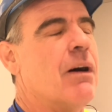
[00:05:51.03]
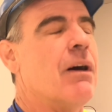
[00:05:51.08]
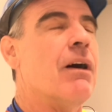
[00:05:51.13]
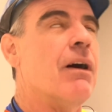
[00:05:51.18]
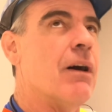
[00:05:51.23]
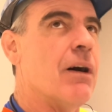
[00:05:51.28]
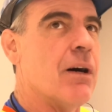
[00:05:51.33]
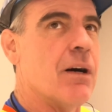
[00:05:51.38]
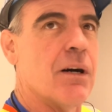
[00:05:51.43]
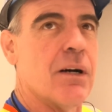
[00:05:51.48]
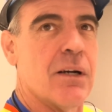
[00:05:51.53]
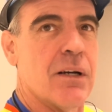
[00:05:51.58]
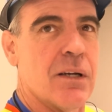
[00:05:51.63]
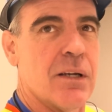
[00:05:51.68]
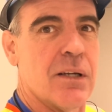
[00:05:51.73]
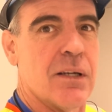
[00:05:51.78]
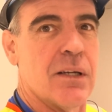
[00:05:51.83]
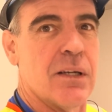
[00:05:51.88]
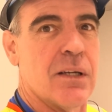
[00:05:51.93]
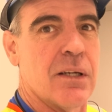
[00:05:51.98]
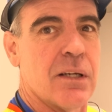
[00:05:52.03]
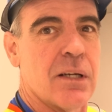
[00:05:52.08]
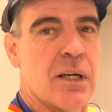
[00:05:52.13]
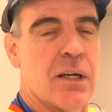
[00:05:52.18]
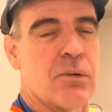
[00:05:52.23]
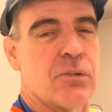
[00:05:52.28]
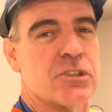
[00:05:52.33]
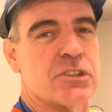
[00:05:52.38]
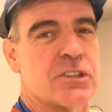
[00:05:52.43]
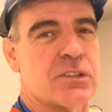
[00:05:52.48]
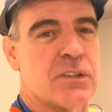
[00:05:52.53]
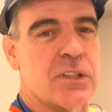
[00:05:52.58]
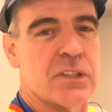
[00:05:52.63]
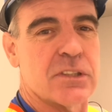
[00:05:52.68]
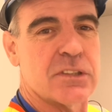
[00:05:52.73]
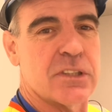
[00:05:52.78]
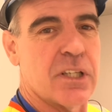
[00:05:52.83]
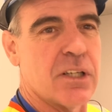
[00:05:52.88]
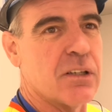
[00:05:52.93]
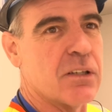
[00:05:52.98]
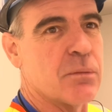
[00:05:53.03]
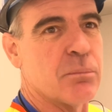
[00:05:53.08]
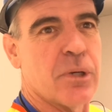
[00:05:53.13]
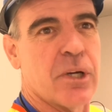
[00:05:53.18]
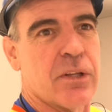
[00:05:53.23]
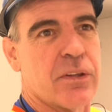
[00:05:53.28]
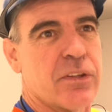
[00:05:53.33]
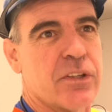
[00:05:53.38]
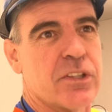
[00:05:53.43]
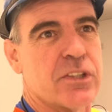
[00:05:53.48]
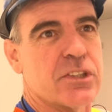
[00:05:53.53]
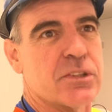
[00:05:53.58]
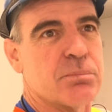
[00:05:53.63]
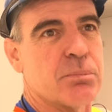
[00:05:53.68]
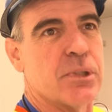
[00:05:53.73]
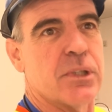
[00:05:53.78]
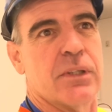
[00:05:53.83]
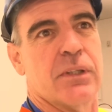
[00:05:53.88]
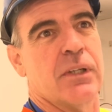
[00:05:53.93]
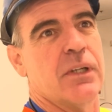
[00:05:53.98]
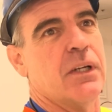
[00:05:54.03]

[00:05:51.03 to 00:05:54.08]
I was stressed out about this, but